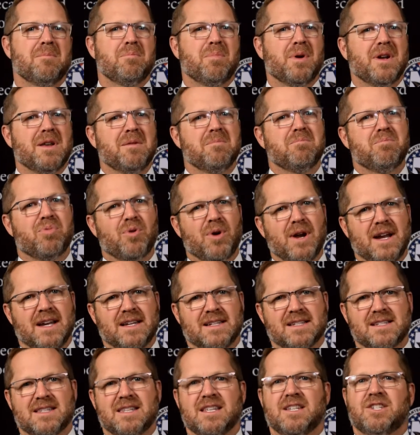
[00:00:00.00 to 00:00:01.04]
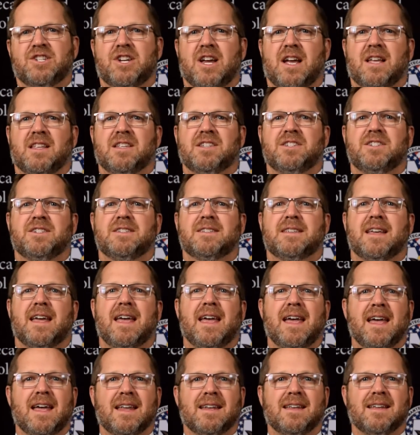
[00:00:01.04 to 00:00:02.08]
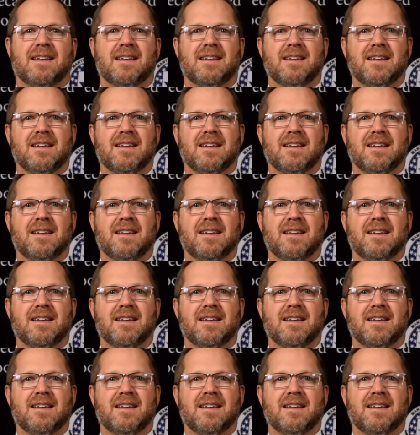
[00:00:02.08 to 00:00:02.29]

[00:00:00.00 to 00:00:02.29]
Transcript: but embrace the challenges ahead.